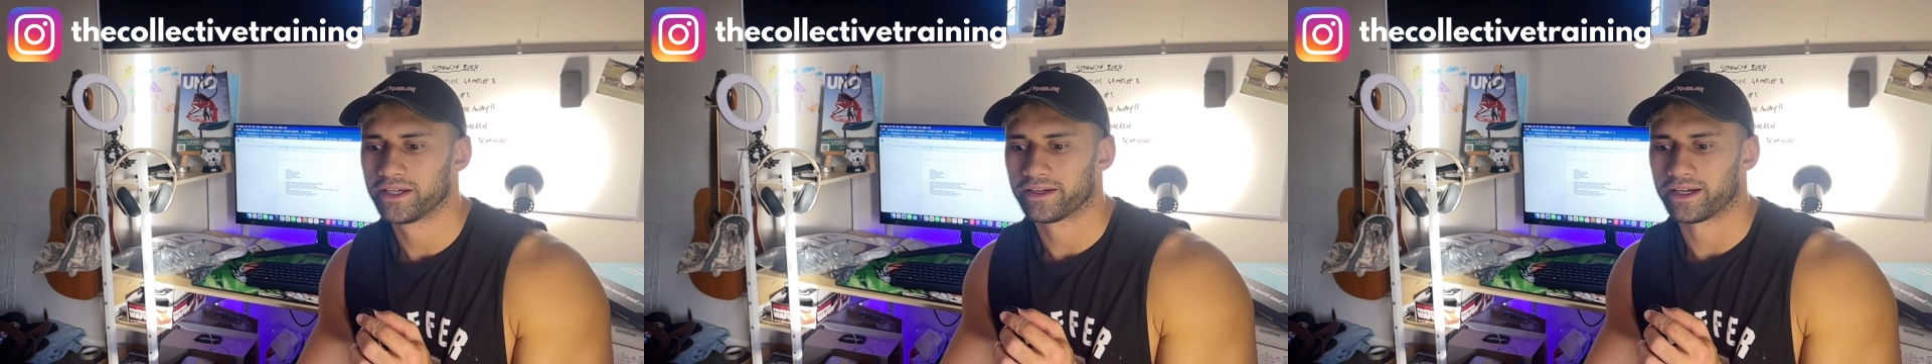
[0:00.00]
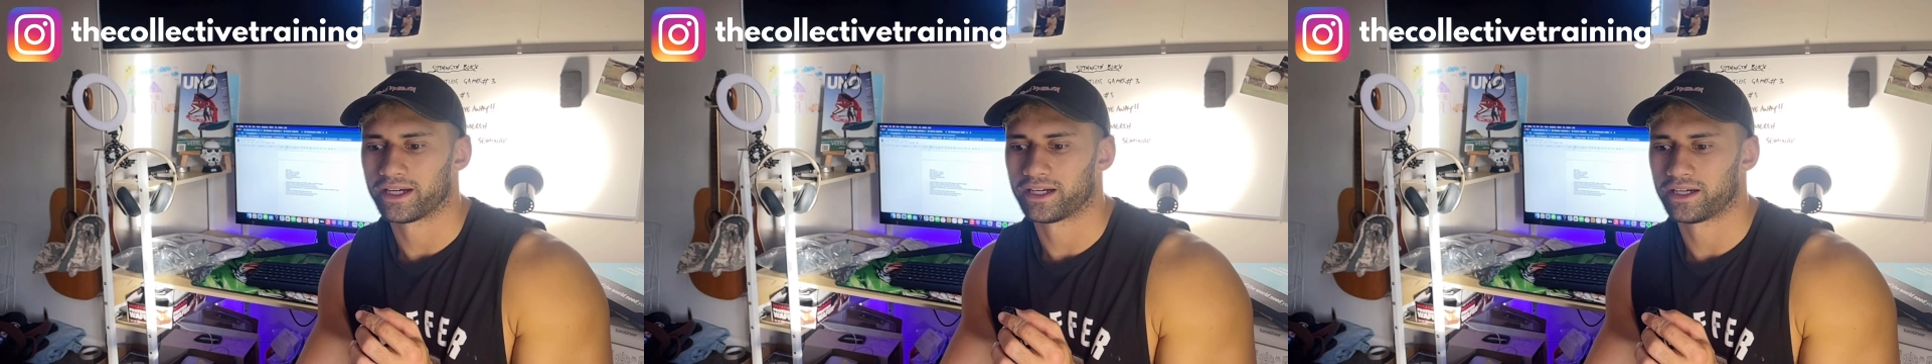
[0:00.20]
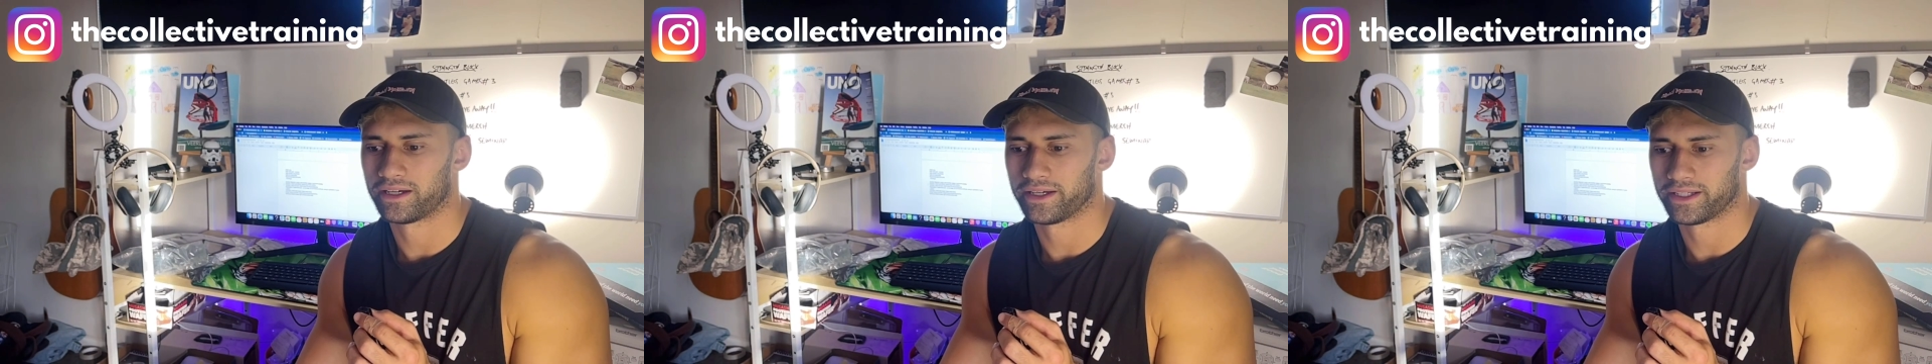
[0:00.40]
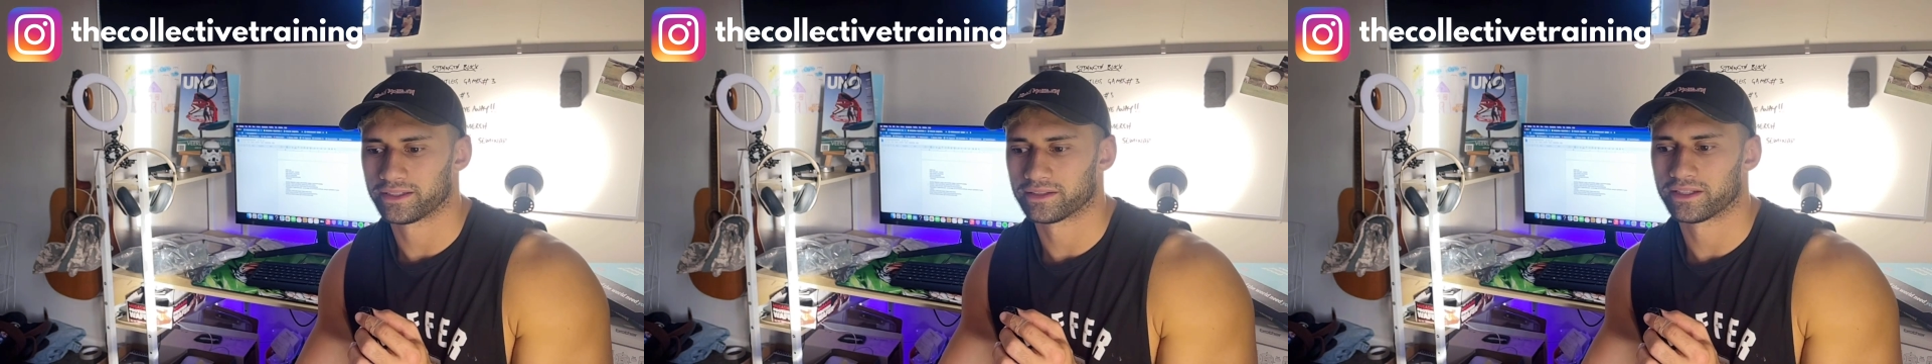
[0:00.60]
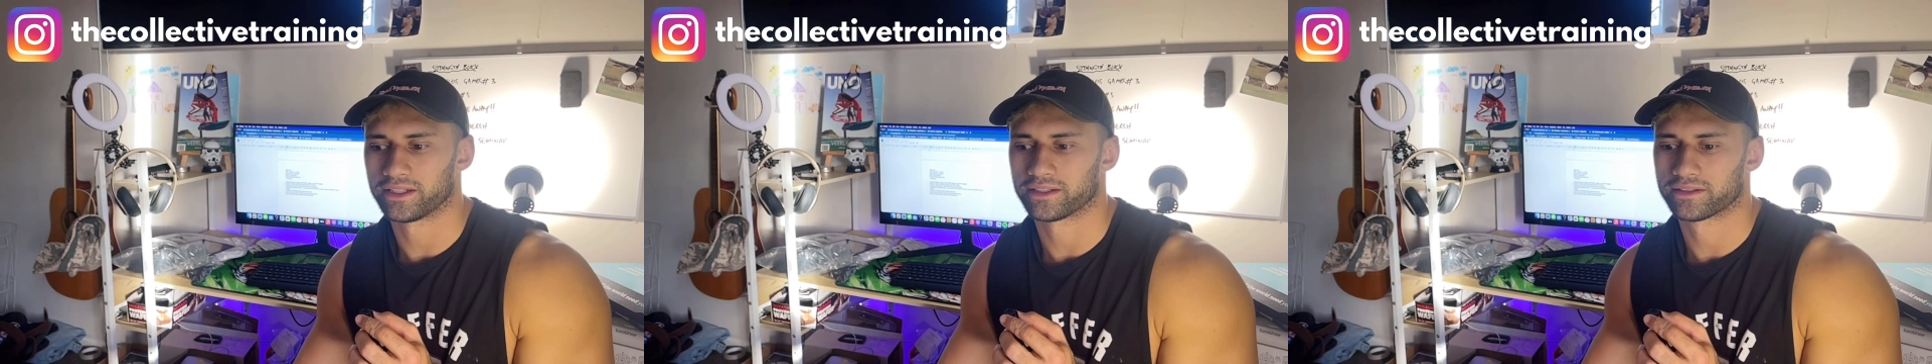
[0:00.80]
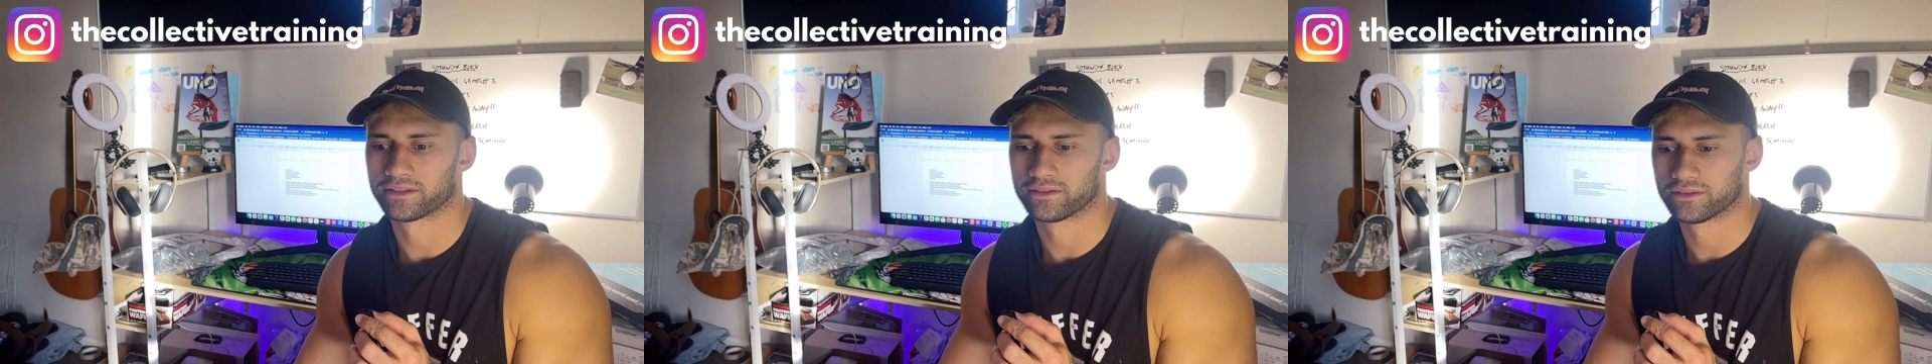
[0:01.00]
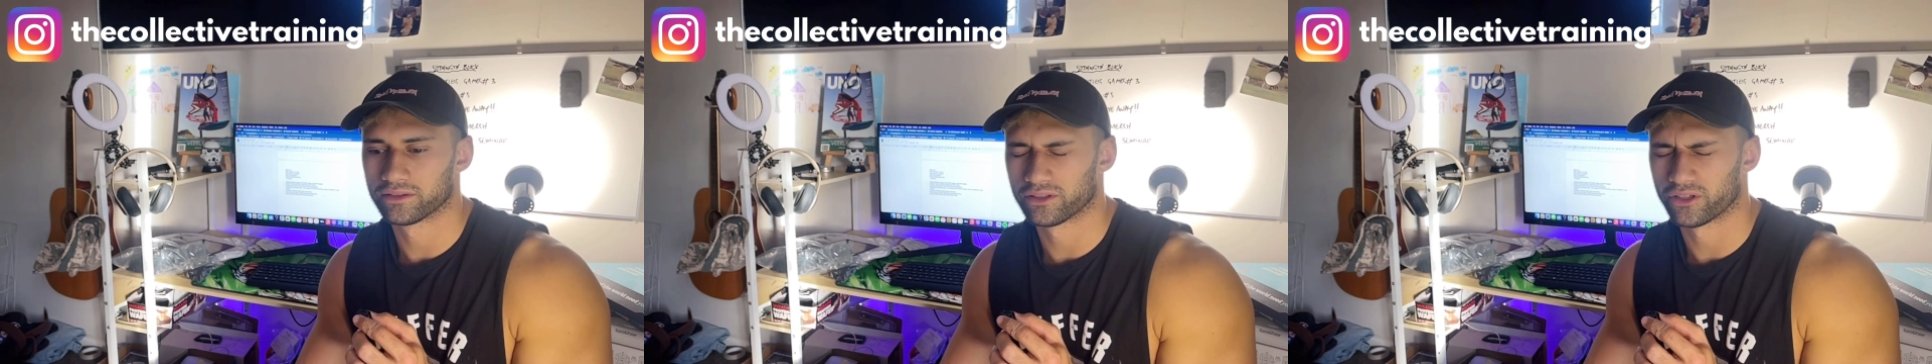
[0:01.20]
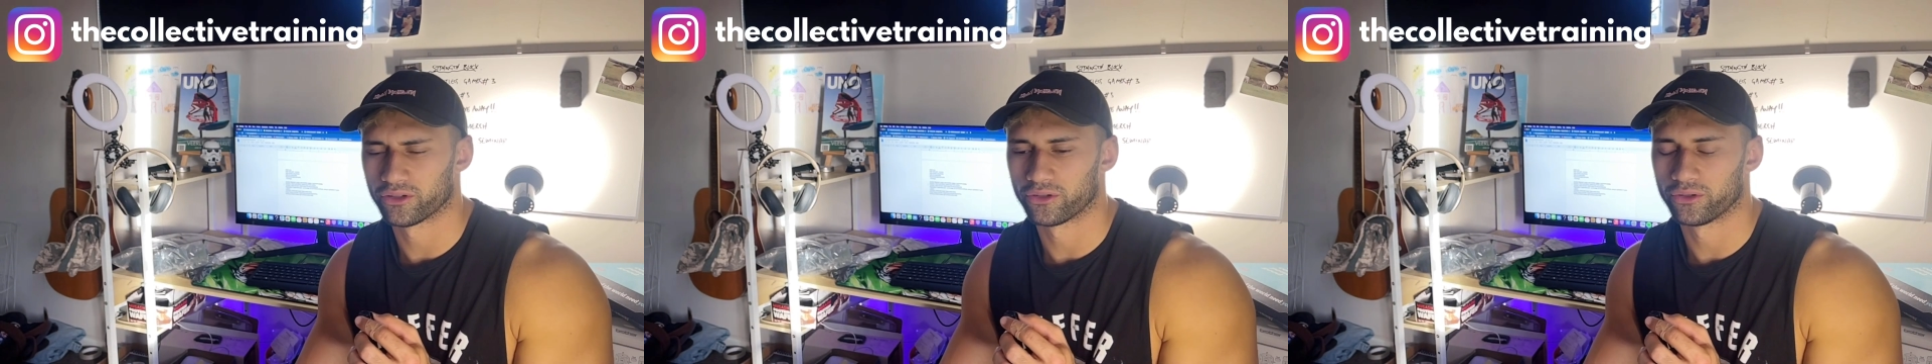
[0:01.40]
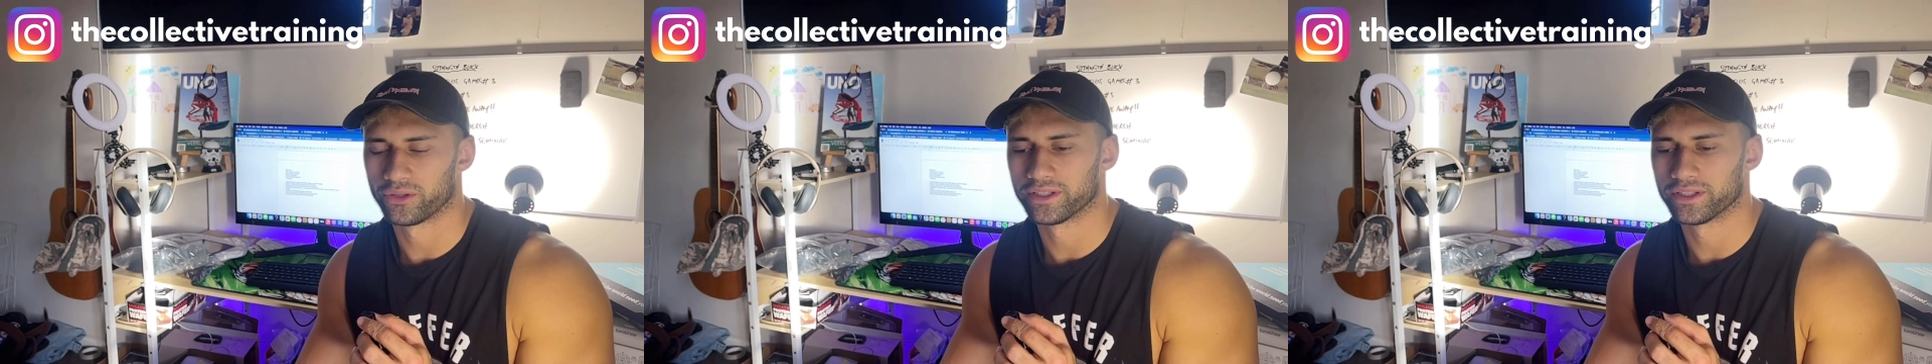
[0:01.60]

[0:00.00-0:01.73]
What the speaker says: and like low